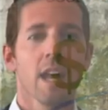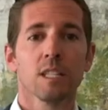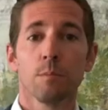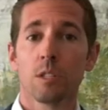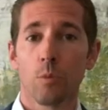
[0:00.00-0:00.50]

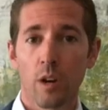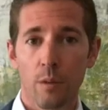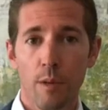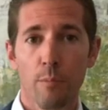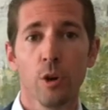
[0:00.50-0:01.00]
enhancements. We're
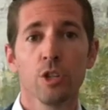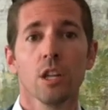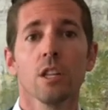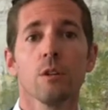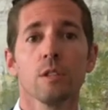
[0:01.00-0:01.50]
going to be
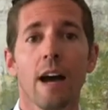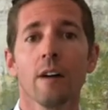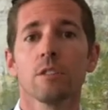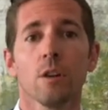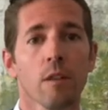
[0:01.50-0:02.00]
pushing those
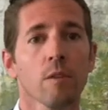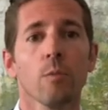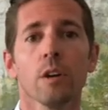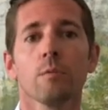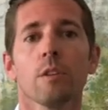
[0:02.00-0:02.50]
out, so
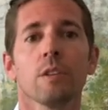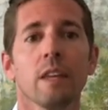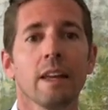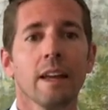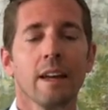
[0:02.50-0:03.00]
everyone with
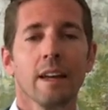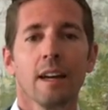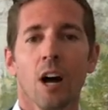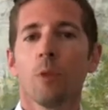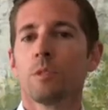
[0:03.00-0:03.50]
the
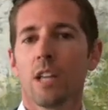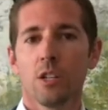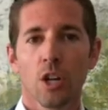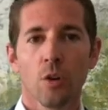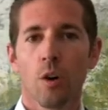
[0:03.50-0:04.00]
home
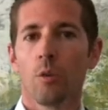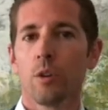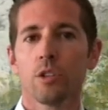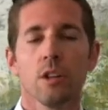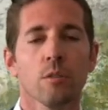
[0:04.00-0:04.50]
staging quote
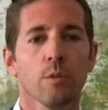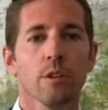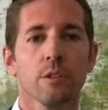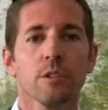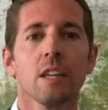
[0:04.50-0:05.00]
widget
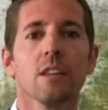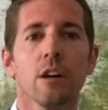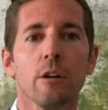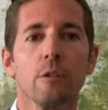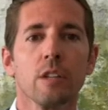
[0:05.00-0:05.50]
will see
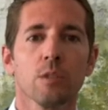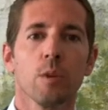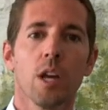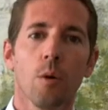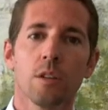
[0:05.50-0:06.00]
those as
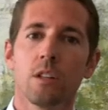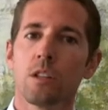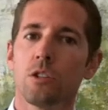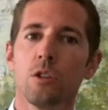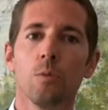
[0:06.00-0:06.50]
we go into
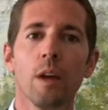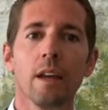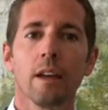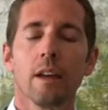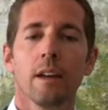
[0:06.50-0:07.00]
this new
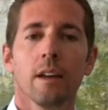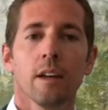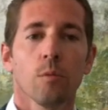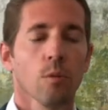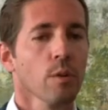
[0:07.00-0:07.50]
week.
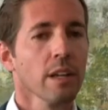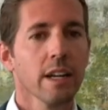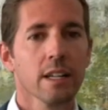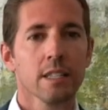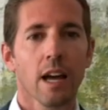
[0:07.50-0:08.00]
We're
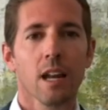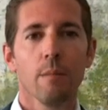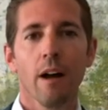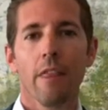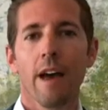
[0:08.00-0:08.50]
really excited
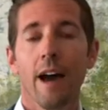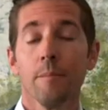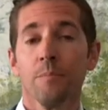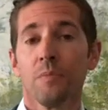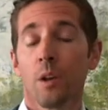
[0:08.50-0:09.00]
about
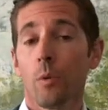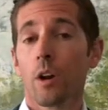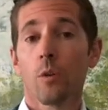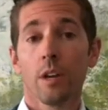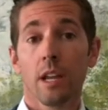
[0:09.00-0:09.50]
that. We
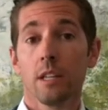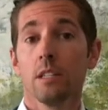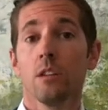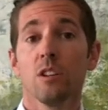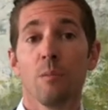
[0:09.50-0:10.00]
are going to
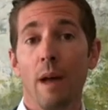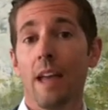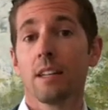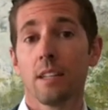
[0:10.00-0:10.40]
continue to pay